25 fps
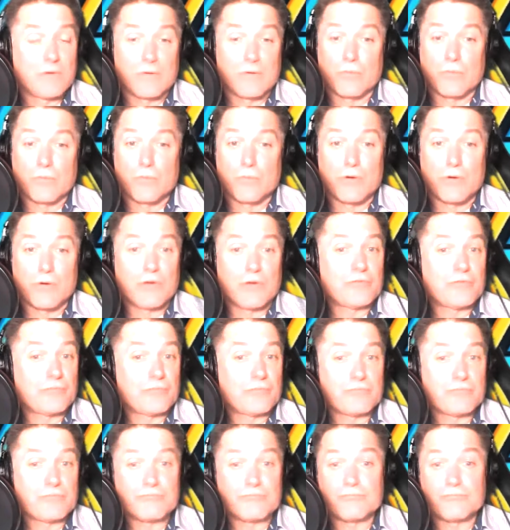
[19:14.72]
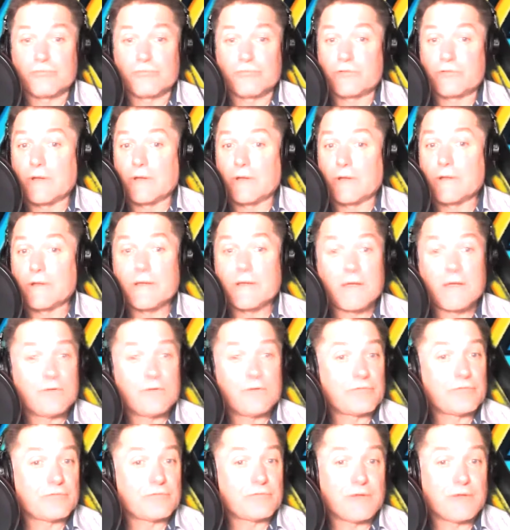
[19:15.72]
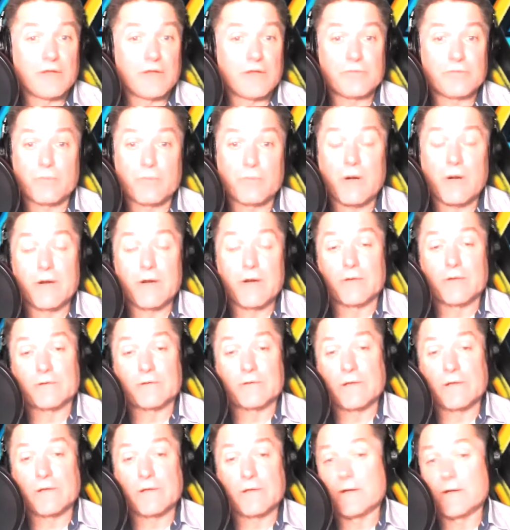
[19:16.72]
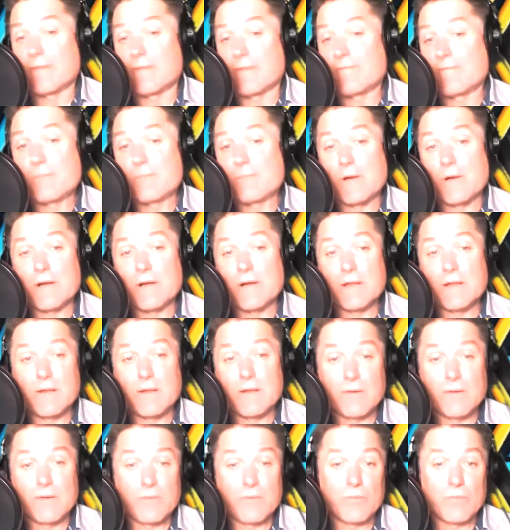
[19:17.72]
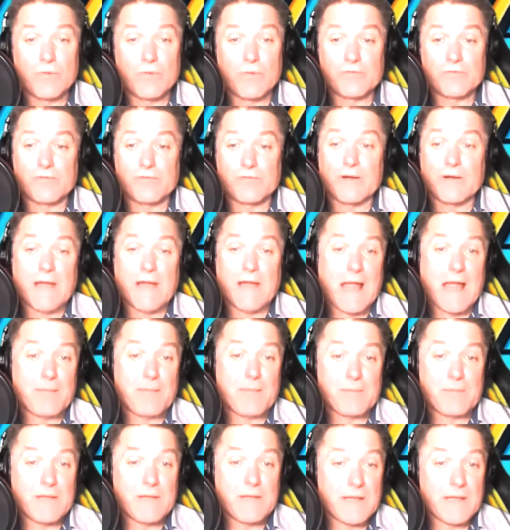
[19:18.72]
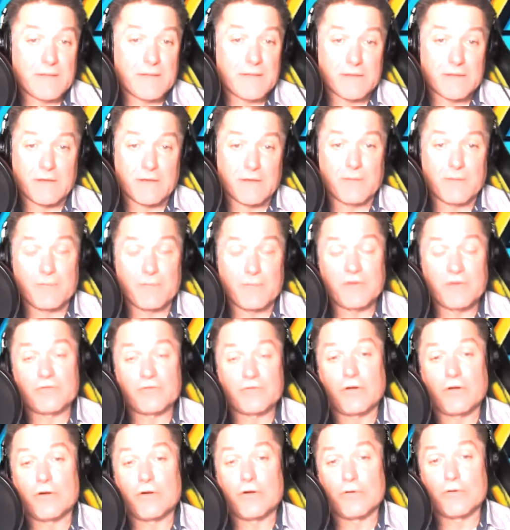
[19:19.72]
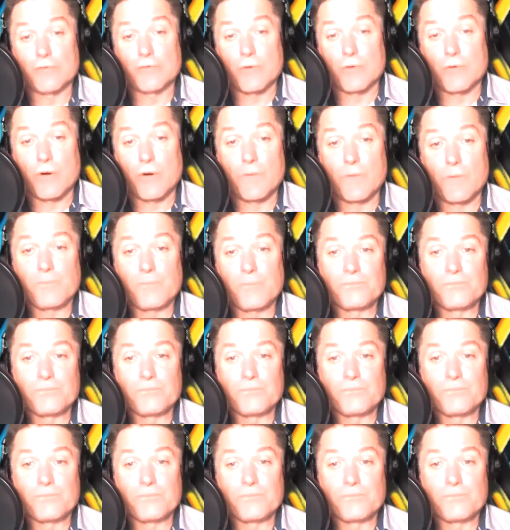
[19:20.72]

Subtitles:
were selling his product. And everybody was very happy and the company started to grow.